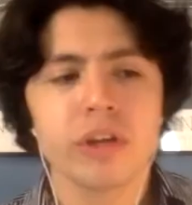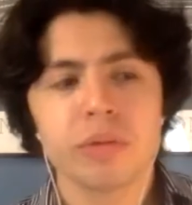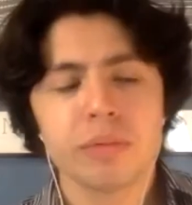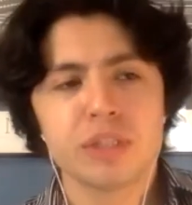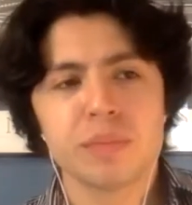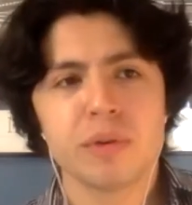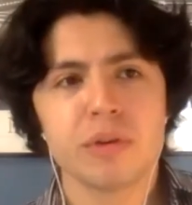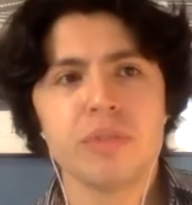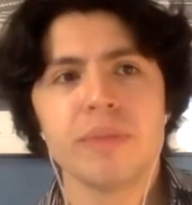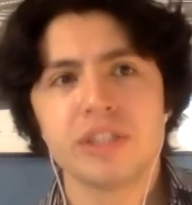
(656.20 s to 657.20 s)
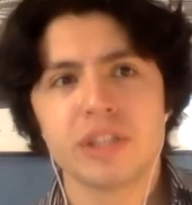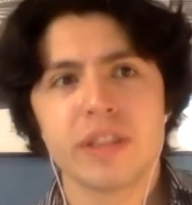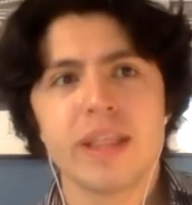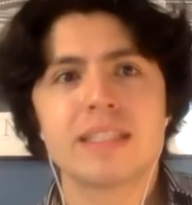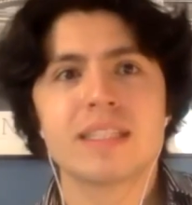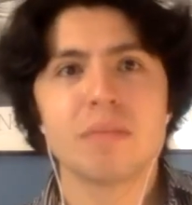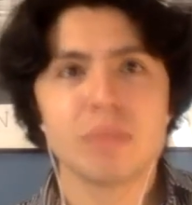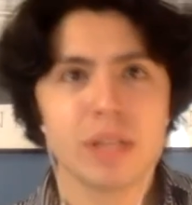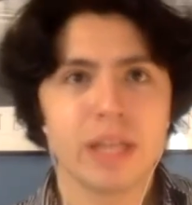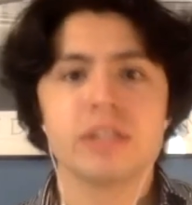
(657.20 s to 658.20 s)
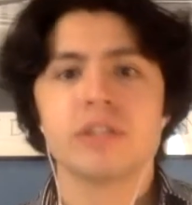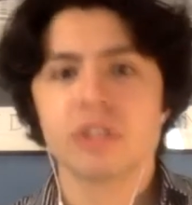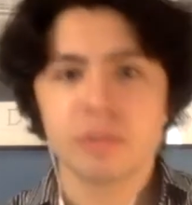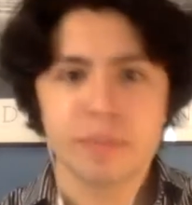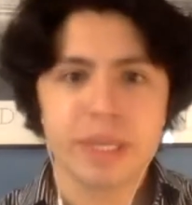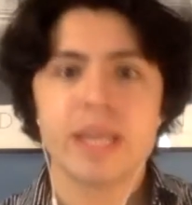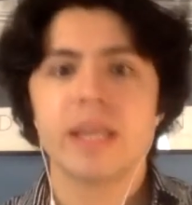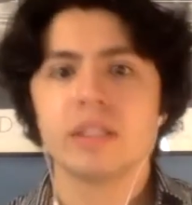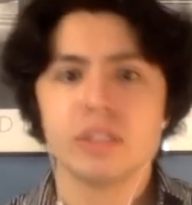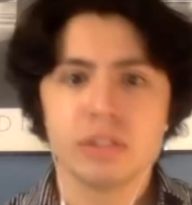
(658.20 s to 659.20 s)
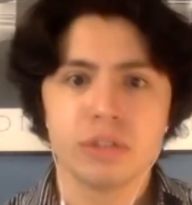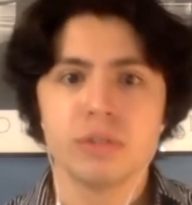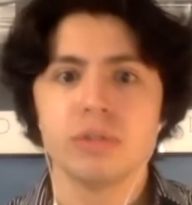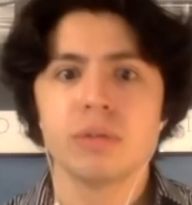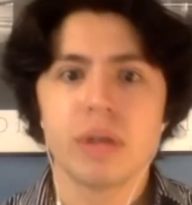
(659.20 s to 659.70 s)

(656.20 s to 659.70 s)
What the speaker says: when we spoke, you mentioned that some lenders are beginning to